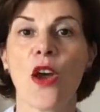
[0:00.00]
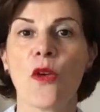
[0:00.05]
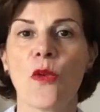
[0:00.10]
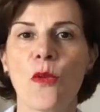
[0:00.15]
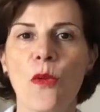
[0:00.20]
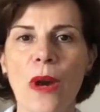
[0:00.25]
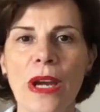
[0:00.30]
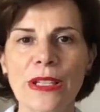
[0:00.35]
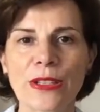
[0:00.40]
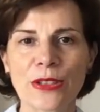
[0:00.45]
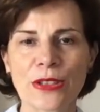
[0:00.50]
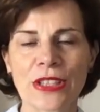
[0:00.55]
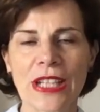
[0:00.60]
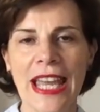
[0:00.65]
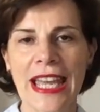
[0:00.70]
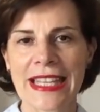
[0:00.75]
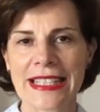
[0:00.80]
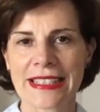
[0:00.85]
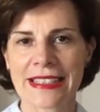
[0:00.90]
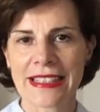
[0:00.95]
Why not
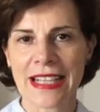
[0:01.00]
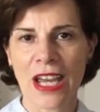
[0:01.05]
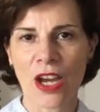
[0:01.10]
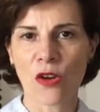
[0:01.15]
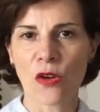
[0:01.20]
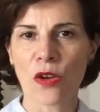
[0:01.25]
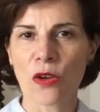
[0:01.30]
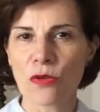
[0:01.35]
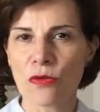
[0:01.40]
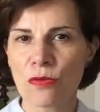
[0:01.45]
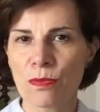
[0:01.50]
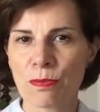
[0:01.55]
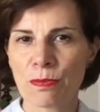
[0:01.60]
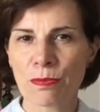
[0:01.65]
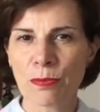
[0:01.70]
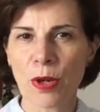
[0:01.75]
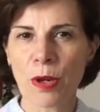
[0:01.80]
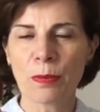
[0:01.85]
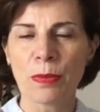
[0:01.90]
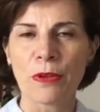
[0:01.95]
add now a
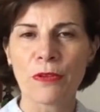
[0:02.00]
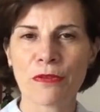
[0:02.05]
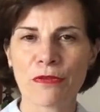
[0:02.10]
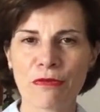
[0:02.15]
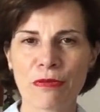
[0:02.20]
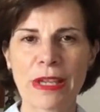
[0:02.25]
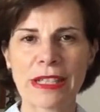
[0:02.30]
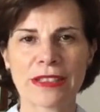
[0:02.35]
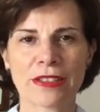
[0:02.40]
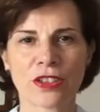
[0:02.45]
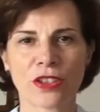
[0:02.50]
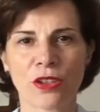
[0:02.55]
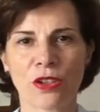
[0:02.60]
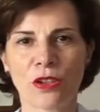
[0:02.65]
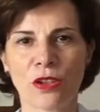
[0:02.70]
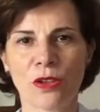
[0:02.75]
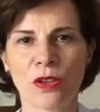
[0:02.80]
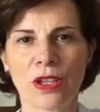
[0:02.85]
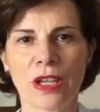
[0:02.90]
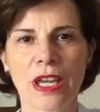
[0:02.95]
pop of red
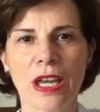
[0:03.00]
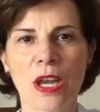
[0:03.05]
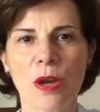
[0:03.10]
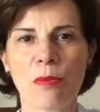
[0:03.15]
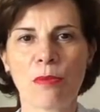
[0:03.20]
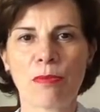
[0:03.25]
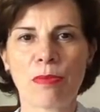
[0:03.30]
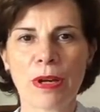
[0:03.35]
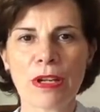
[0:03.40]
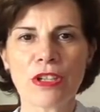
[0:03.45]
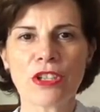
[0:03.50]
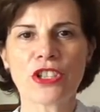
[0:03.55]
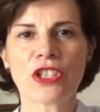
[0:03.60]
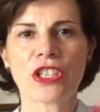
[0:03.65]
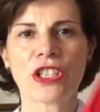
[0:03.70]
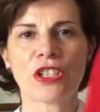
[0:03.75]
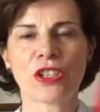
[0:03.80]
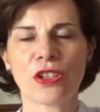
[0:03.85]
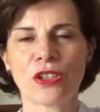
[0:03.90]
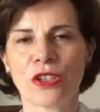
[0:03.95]
color,
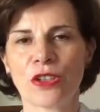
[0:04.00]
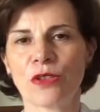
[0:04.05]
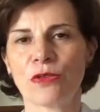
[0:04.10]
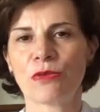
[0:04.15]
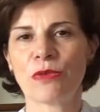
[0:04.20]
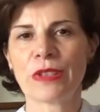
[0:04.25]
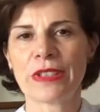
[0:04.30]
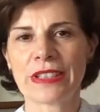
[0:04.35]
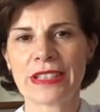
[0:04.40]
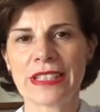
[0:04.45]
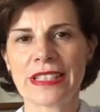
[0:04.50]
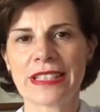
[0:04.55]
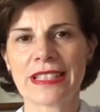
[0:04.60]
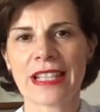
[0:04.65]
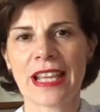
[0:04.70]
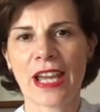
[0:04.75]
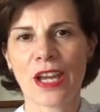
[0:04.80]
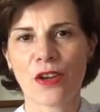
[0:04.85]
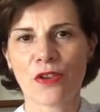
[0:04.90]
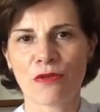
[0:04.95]
punchy color with
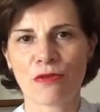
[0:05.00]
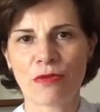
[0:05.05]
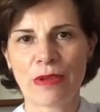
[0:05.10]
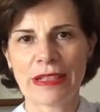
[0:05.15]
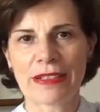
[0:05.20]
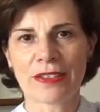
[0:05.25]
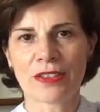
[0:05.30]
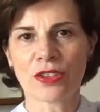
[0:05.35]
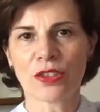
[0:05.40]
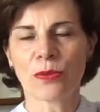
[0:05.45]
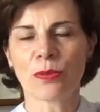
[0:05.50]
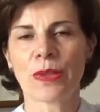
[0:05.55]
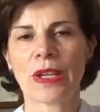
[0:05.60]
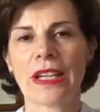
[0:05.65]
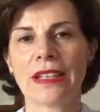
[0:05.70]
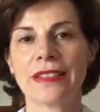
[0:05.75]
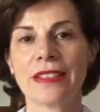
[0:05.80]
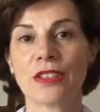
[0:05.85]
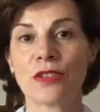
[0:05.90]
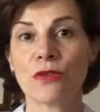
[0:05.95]
this red top?
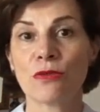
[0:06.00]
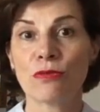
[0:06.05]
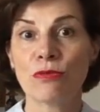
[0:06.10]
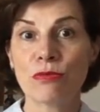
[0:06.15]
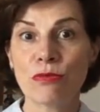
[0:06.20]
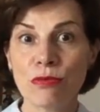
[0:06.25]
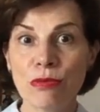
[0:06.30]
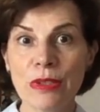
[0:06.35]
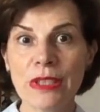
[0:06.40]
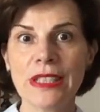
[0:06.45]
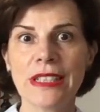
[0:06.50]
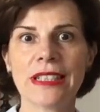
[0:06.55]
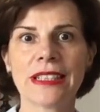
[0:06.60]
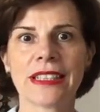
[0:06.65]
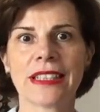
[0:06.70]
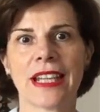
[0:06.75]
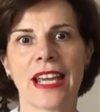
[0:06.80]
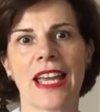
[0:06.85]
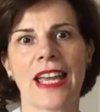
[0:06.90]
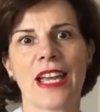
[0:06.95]
This
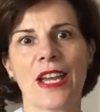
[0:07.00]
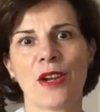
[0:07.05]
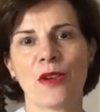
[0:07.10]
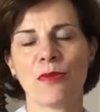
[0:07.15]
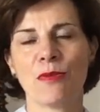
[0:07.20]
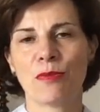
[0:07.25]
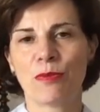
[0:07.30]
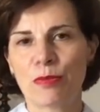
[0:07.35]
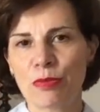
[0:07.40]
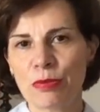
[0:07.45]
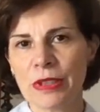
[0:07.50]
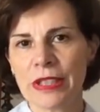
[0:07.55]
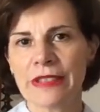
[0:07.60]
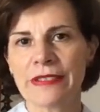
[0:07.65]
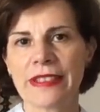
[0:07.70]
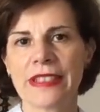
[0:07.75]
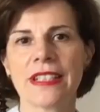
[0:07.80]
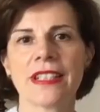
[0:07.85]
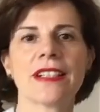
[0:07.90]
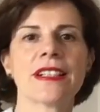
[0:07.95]
really
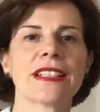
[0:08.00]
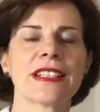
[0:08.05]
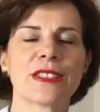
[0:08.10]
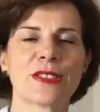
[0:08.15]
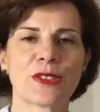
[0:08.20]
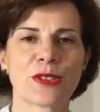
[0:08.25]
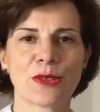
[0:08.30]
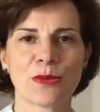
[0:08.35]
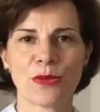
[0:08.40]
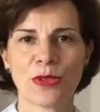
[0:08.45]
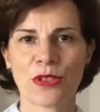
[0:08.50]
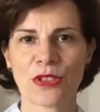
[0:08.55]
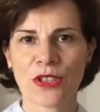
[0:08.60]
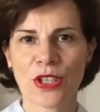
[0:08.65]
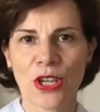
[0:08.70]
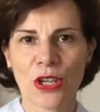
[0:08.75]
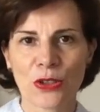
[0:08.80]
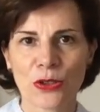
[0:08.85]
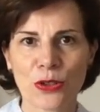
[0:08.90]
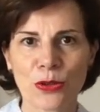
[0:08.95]
brings the eye towards
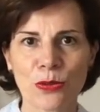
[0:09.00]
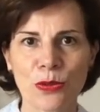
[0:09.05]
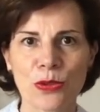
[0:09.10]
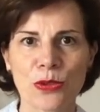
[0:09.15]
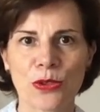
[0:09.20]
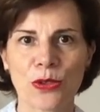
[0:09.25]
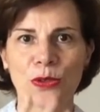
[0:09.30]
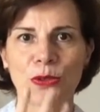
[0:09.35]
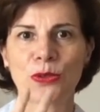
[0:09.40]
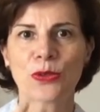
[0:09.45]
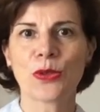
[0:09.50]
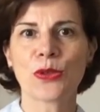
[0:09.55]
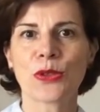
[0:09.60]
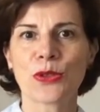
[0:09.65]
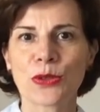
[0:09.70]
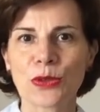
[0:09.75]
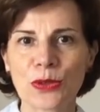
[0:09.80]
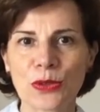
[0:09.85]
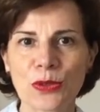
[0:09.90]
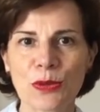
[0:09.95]
your
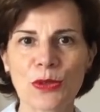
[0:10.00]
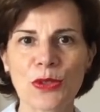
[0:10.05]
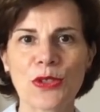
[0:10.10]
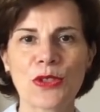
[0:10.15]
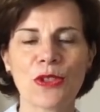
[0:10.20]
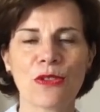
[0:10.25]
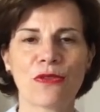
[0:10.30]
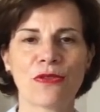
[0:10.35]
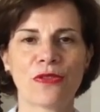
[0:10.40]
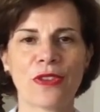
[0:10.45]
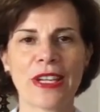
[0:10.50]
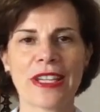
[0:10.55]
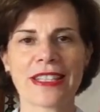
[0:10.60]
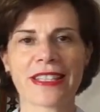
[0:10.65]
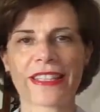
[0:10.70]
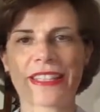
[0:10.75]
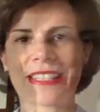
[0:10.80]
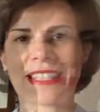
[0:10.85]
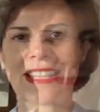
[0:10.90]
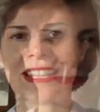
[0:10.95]
torso, towards your
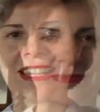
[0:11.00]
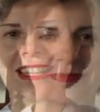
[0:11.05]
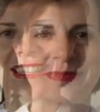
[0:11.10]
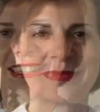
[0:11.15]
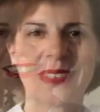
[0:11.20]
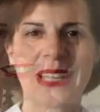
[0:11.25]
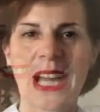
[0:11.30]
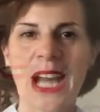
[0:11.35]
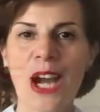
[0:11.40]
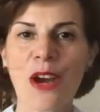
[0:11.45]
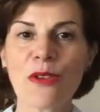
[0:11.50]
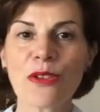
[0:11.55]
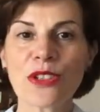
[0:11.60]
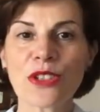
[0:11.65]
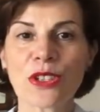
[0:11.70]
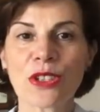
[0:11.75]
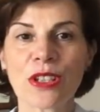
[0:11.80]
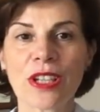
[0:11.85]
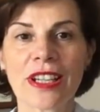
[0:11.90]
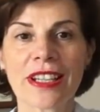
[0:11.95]
face. I
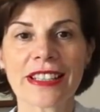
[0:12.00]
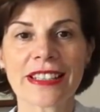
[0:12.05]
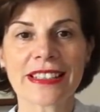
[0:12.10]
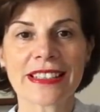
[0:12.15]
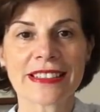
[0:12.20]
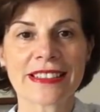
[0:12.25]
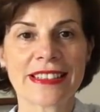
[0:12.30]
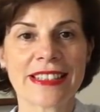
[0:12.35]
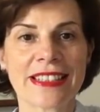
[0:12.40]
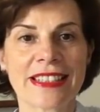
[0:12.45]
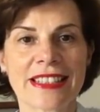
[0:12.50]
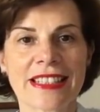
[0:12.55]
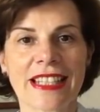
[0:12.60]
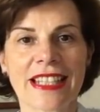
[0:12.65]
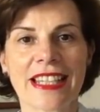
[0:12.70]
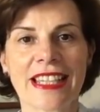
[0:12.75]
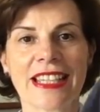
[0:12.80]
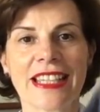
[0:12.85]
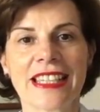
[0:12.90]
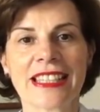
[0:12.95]
also like this
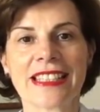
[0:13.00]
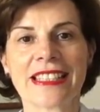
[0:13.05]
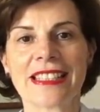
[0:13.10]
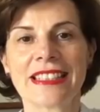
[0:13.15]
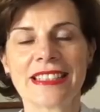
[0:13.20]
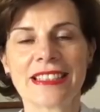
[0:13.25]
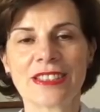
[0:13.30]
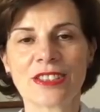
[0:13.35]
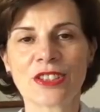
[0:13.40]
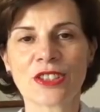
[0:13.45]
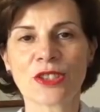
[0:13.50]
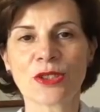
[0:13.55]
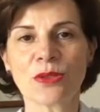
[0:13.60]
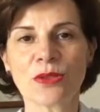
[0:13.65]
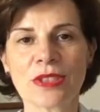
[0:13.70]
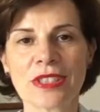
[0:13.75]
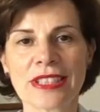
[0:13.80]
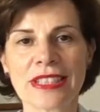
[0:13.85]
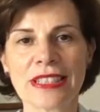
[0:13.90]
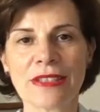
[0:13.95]

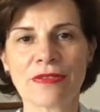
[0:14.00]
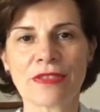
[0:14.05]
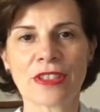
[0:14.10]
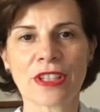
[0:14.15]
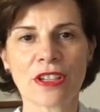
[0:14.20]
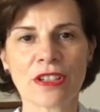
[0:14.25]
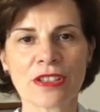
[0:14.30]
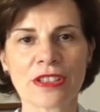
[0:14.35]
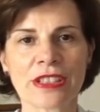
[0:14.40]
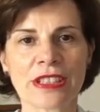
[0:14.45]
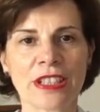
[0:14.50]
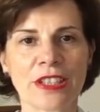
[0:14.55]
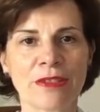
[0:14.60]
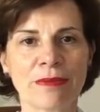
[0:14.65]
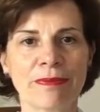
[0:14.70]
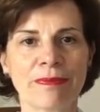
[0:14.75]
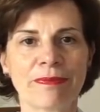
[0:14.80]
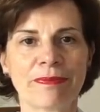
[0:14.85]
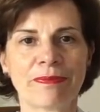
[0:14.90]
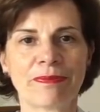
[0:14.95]
short sleeve cardigan.